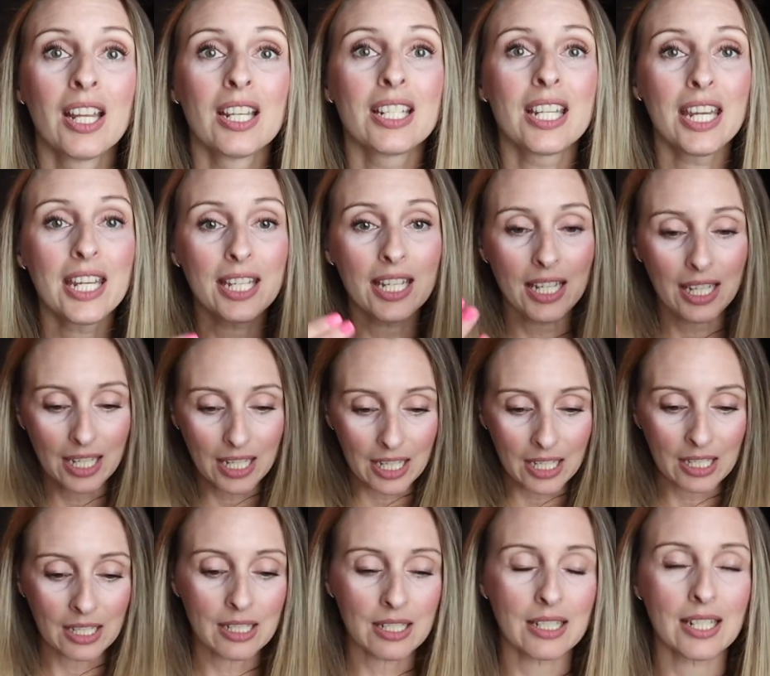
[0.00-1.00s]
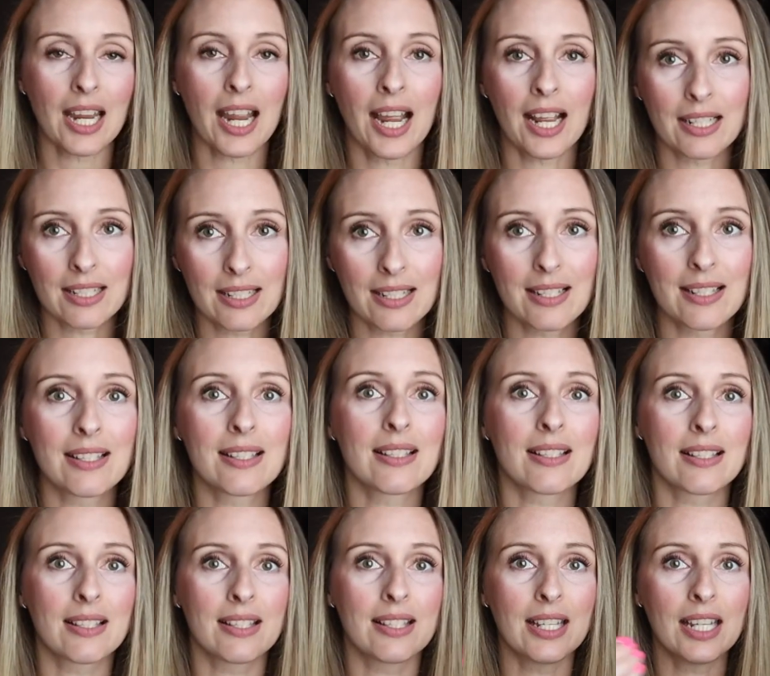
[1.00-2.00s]
Taking in tasks
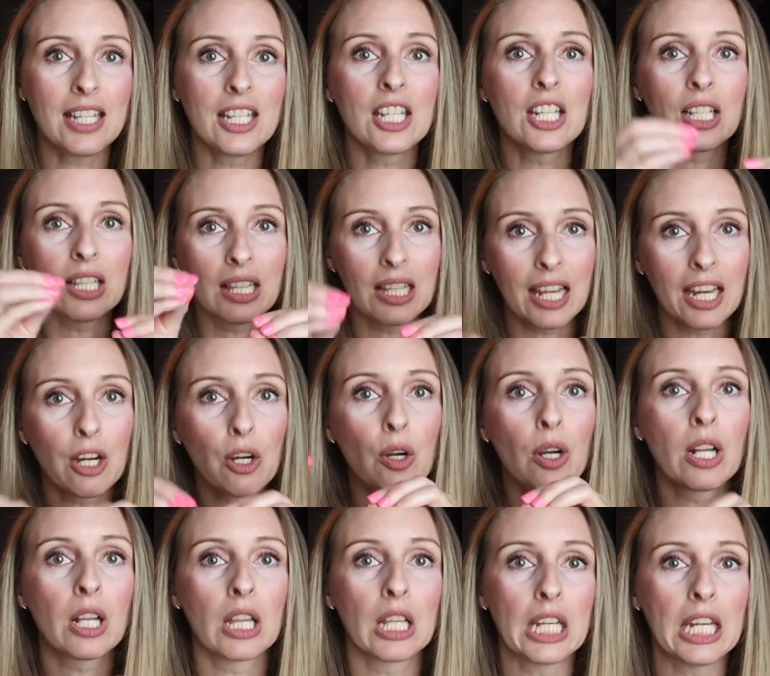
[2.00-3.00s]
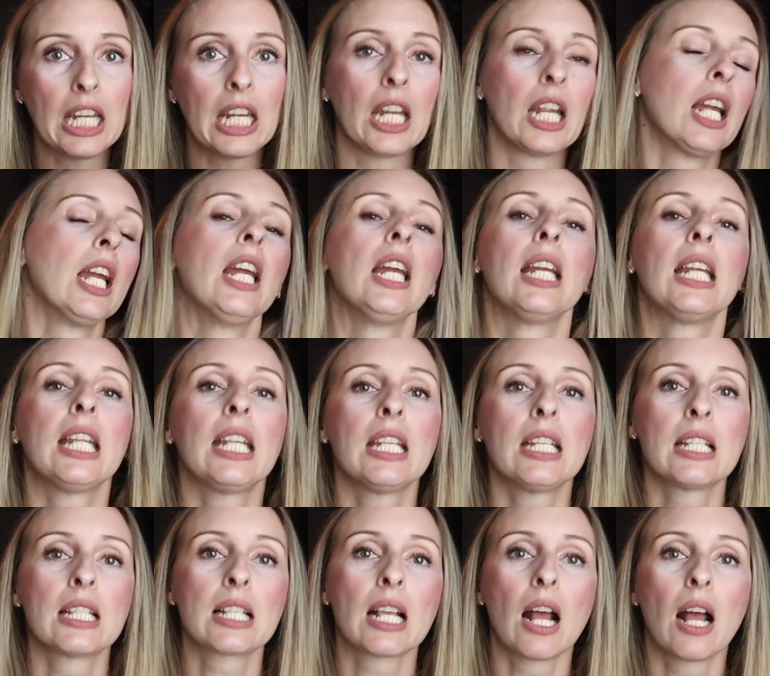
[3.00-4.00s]
singularly
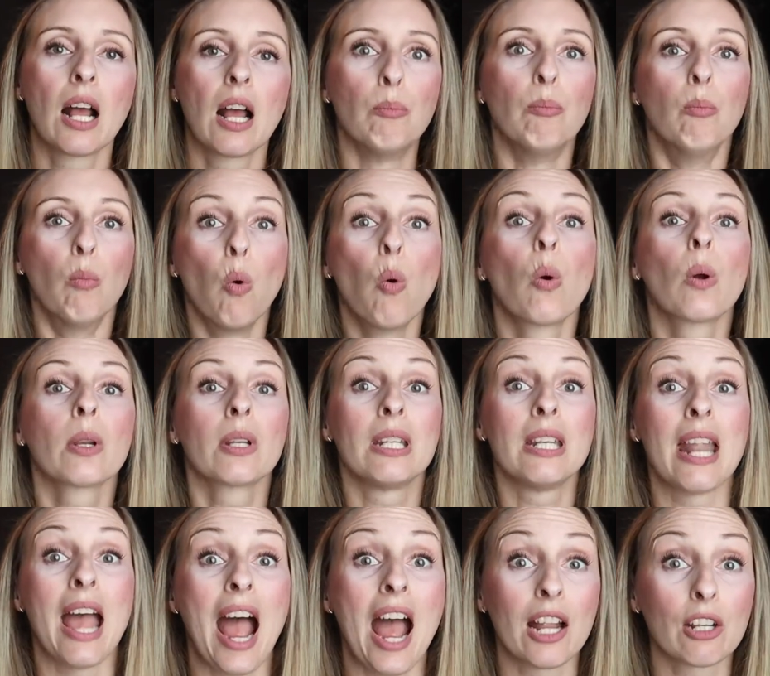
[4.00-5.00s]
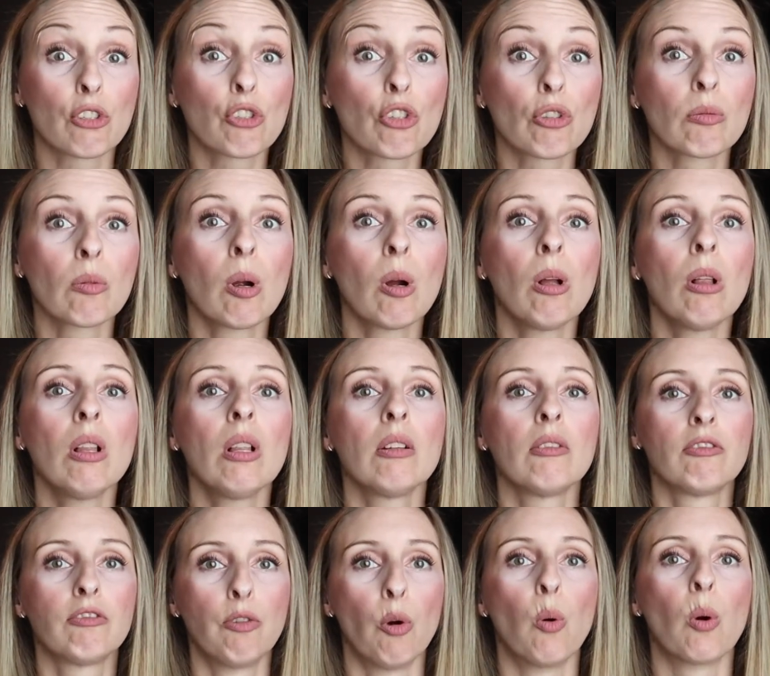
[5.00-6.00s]
is more natural
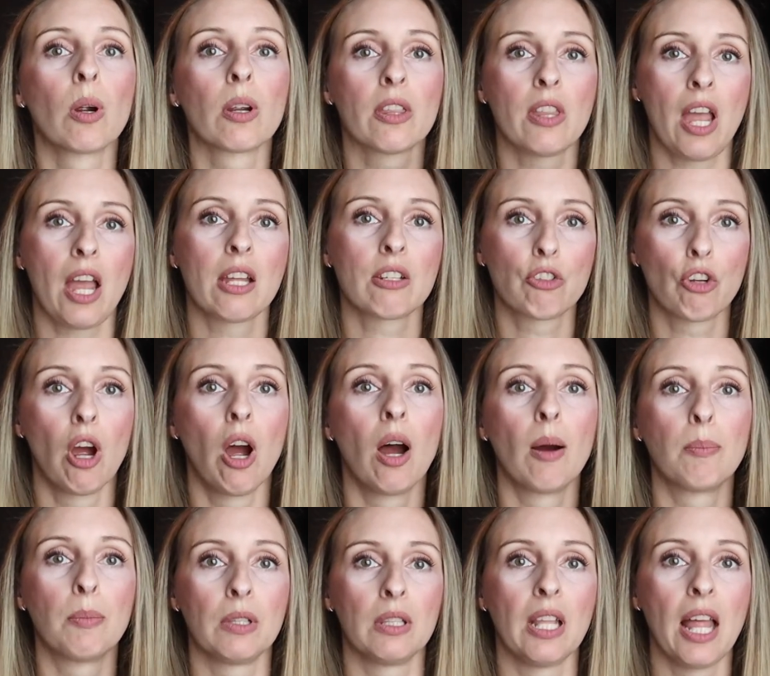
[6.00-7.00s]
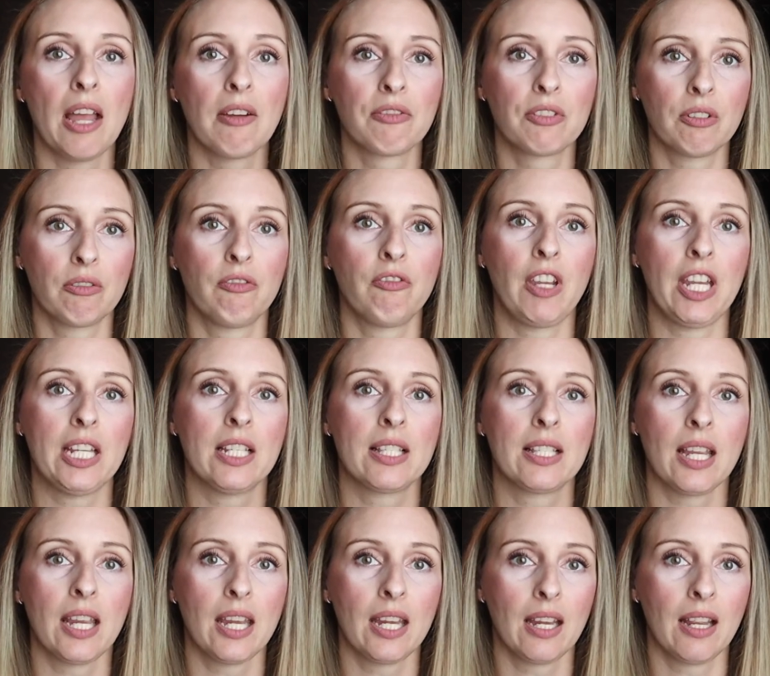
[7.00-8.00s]
for that top
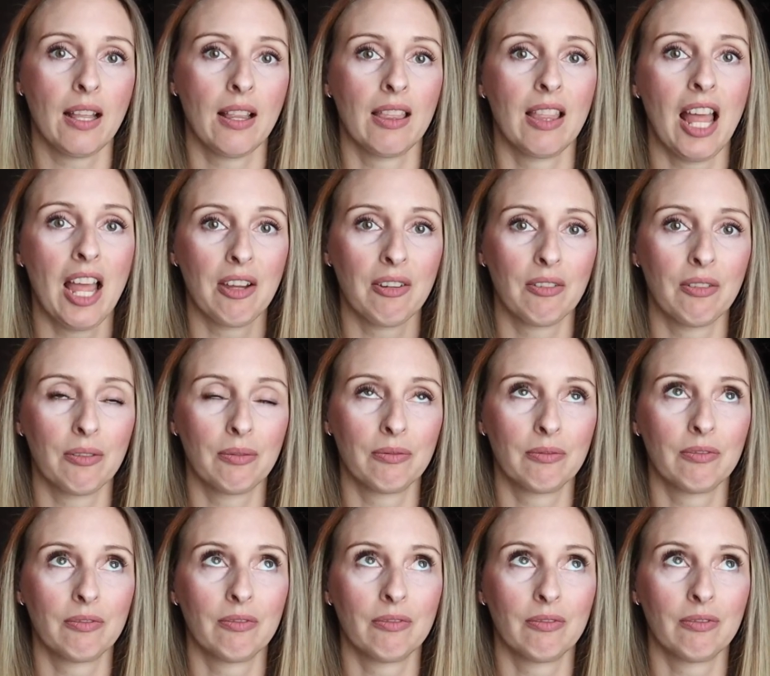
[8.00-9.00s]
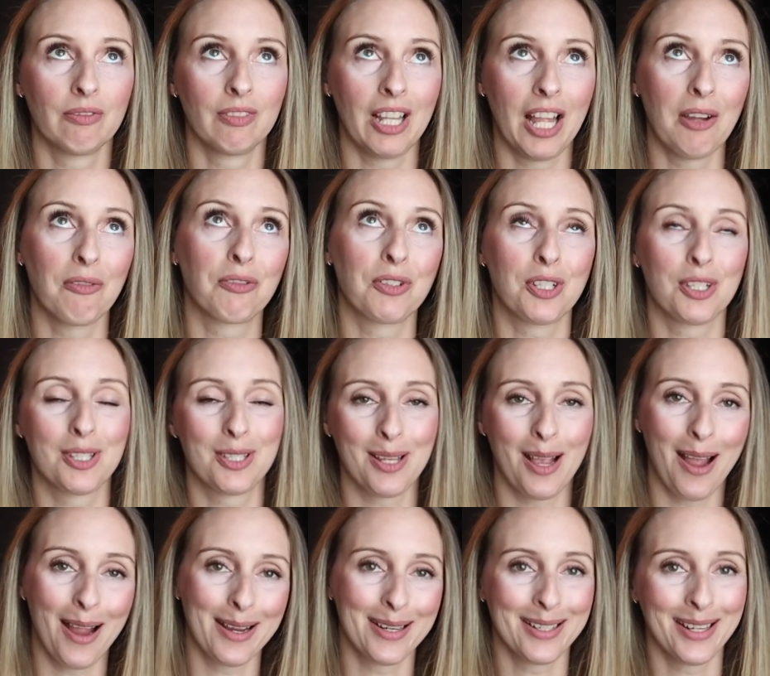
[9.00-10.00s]
left-facing left
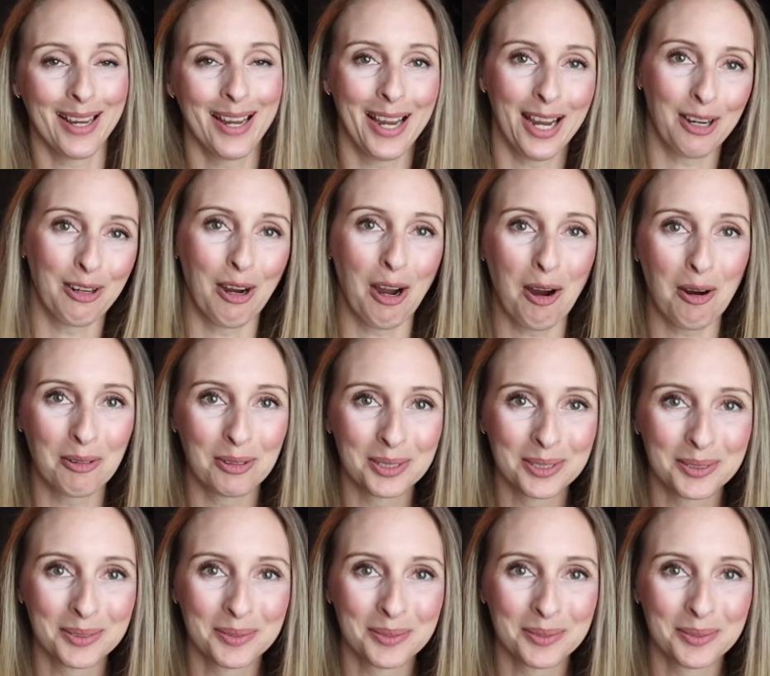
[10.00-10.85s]
side arrow.